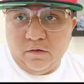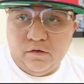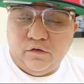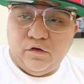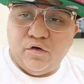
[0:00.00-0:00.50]

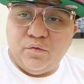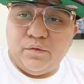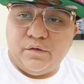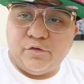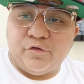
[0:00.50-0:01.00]
Yo, what
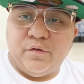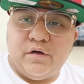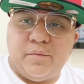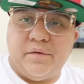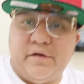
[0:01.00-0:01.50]
up, squad?
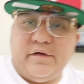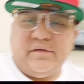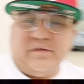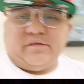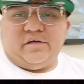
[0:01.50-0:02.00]
I'm right here at
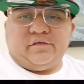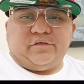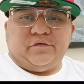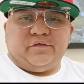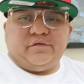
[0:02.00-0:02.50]
the doctor.
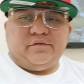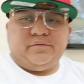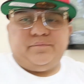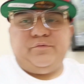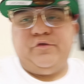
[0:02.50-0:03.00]

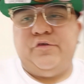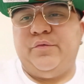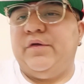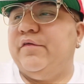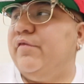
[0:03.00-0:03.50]
Just
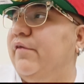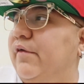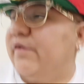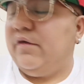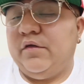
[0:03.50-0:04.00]
waiting for
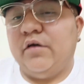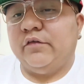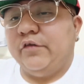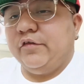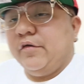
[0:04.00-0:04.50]
the doctor
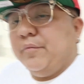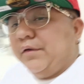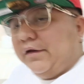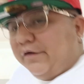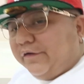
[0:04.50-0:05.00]
to come
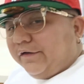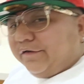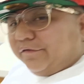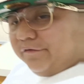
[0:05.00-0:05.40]
in here now.